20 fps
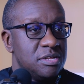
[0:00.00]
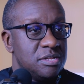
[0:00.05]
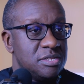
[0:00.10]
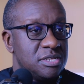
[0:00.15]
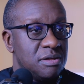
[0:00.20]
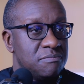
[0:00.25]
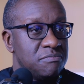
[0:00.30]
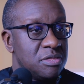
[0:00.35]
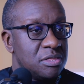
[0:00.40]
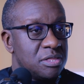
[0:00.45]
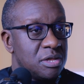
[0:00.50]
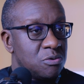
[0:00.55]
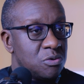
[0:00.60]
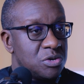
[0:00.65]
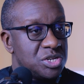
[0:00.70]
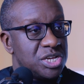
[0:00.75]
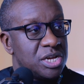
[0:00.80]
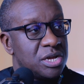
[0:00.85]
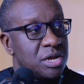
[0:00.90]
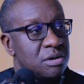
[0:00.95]
something that
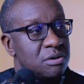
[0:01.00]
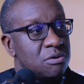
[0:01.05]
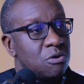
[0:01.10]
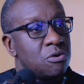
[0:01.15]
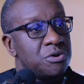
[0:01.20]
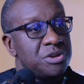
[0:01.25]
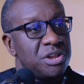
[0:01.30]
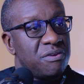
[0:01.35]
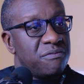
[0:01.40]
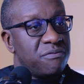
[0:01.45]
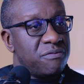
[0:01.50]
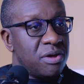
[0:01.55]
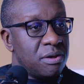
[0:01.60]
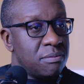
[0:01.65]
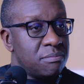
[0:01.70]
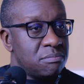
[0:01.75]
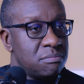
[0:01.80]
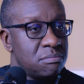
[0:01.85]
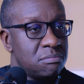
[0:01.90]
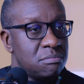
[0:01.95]
would take an audit
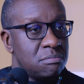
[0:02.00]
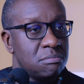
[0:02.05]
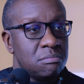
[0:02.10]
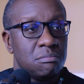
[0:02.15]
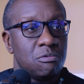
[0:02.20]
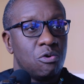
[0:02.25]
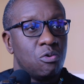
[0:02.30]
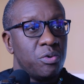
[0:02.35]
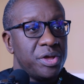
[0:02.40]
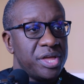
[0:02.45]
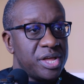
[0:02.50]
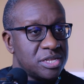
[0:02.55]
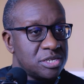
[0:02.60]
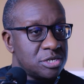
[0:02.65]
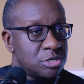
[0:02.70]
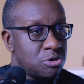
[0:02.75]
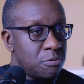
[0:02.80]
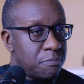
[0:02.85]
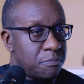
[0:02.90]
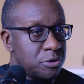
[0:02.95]
firm
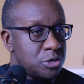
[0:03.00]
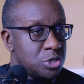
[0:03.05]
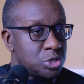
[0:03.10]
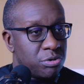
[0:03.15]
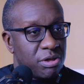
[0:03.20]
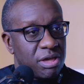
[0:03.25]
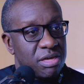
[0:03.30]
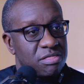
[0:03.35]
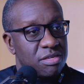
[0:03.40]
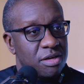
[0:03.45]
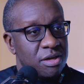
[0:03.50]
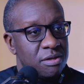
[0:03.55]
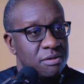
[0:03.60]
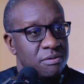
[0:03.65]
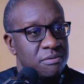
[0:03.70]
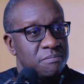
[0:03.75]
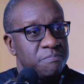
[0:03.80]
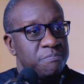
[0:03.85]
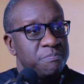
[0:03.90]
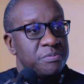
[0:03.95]
weeks to put together,
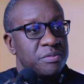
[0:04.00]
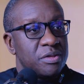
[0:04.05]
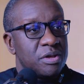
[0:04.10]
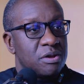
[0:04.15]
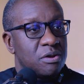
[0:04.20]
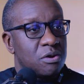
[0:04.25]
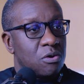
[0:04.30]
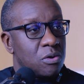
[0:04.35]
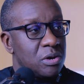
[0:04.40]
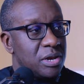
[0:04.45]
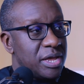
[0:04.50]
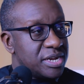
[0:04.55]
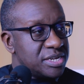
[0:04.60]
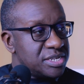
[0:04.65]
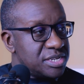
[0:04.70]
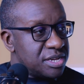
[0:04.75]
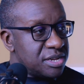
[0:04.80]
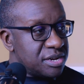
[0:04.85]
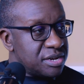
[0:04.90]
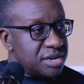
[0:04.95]

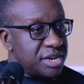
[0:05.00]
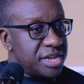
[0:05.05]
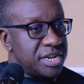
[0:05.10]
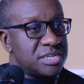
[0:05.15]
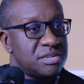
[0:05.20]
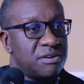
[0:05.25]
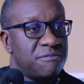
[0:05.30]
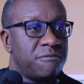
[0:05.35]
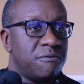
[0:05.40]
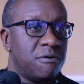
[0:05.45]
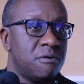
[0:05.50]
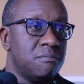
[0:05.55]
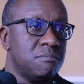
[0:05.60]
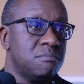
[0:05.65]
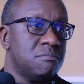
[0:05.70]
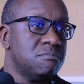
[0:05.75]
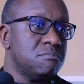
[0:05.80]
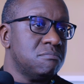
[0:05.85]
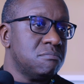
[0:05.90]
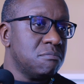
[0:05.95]
collecting data from
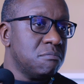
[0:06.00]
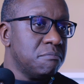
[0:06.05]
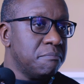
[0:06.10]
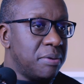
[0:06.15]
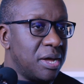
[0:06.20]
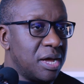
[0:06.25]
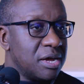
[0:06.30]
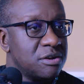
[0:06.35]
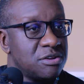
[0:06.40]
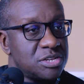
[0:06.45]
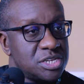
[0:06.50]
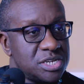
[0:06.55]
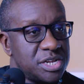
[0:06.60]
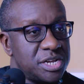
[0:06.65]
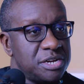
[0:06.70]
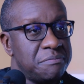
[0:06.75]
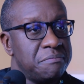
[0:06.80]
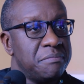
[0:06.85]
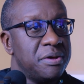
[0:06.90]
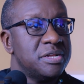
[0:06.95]
bank
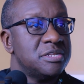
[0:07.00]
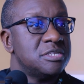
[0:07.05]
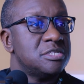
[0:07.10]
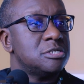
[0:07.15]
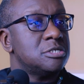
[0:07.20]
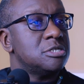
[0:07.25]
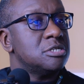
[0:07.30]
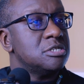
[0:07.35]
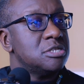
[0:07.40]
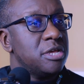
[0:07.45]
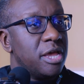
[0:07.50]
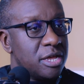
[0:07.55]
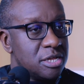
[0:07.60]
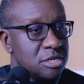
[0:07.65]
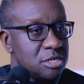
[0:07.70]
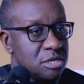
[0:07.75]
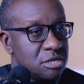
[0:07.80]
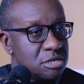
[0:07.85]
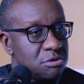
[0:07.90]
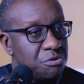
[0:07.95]
statements,
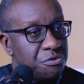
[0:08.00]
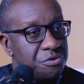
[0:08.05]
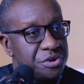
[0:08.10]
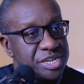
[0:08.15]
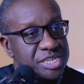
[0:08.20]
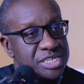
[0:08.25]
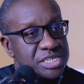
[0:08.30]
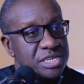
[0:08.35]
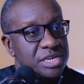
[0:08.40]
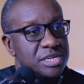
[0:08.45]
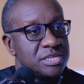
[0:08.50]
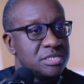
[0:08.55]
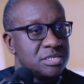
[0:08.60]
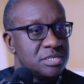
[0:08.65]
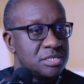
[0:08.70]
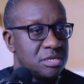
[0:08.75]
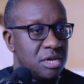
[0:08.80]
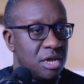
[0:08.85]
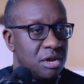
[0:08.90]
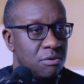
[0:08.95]

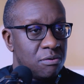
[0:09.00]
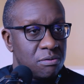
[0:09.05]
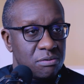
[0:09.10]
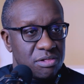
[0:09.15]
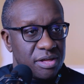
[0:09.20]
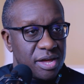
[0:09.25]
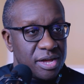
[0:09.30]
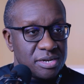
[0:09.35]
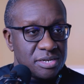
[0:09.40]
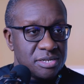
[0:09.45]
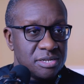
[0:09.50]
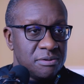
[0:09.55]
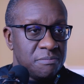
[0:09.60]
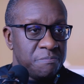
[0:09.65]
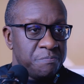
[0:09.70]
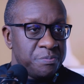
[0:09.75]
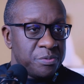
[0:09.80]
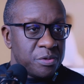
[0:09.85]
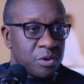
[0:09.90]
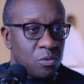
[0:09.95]
receipts, and all that.
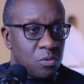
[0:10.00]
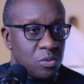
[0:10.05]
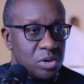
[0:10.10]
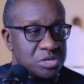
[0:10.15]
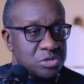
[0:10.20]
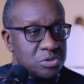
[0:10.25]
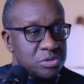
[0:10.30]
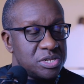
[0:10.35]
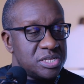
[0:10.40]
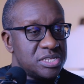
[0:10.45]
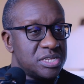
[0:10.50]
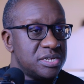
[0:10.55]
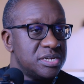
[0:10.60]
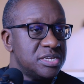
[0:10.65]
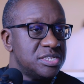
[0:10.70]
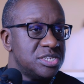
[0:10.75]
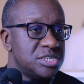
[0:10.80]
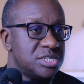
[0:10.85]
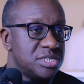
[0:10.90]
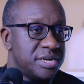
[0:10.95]
Once all these are
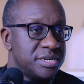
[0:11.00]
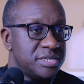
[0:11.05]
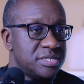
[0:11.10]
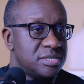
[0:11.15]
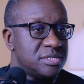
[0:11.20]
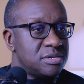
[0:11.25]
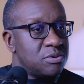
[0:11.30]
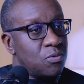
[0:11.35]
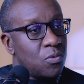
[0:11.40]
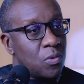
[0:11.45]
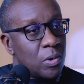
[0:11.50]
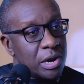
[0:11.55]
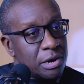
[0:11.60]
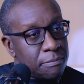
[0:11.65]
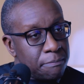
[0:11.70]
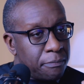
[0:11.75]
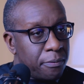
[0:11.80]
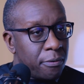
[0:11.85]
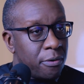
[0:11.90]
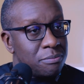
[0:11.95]
digitized,
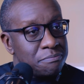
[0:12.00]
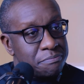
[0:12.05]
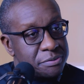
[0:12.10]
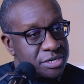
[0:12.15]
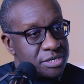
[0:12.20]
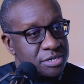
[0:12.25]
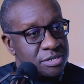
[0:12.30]
one prompt